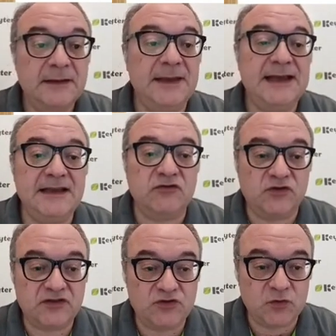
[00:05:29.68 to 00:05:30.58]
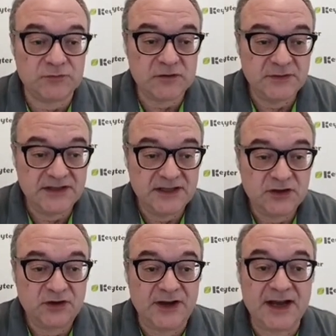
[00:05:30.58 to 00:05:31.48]
And if we throw
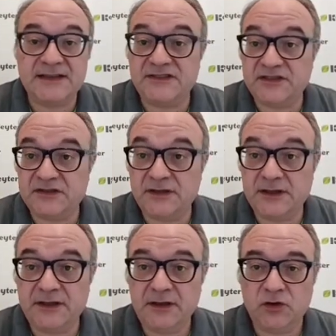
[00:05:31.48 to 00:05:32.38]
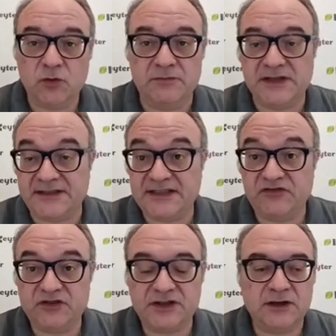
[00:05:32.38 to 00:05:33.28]
perpendicular lines, completely
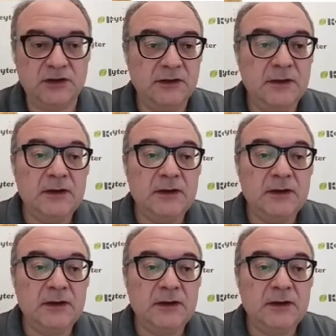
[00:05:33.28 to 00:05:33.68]
vertical,